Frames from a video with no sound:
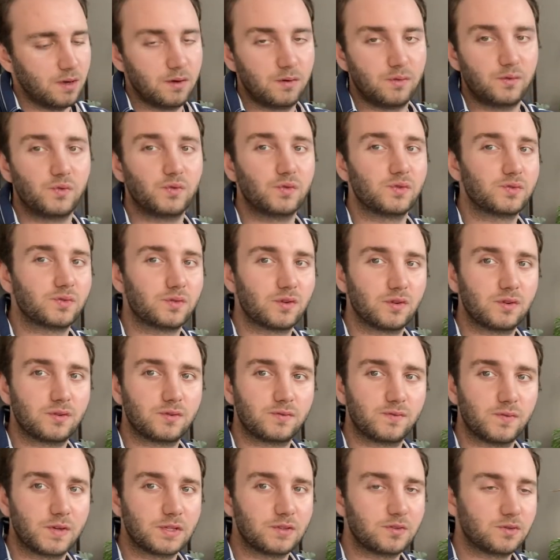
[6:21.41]
root
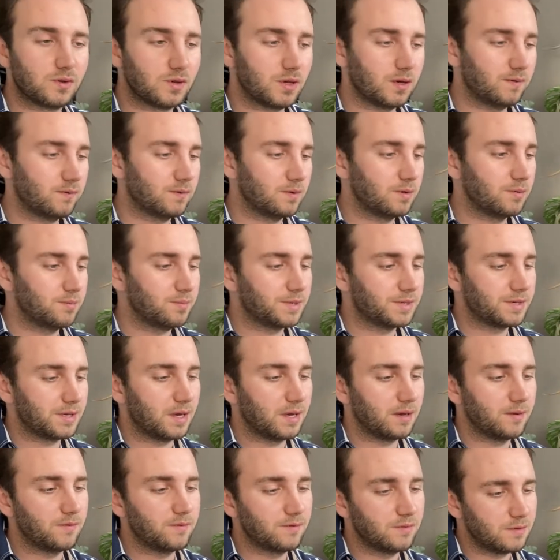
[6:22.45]
rot whatsoever, but
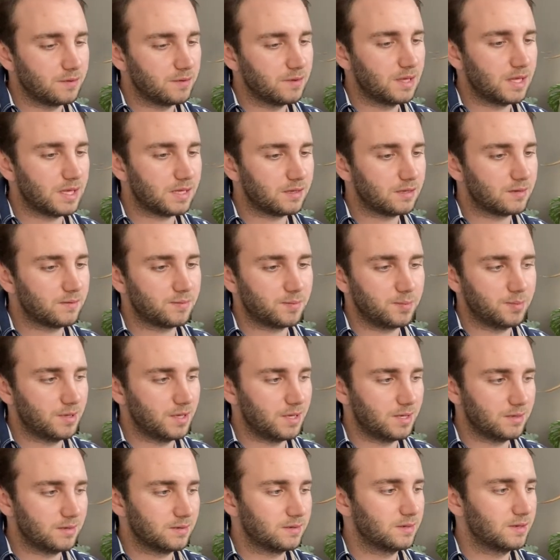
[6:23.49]
I will let the
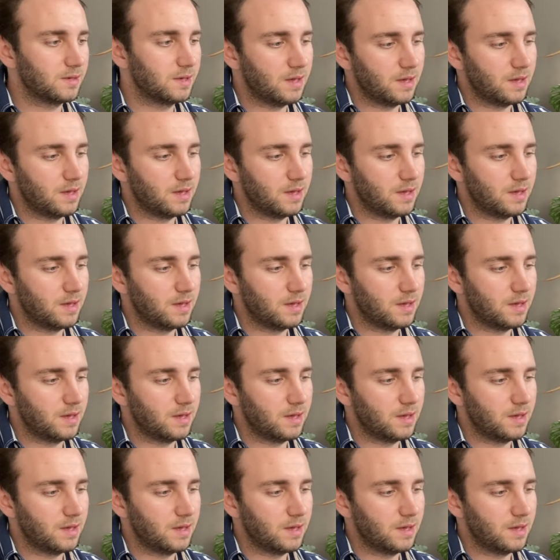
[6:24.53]
plant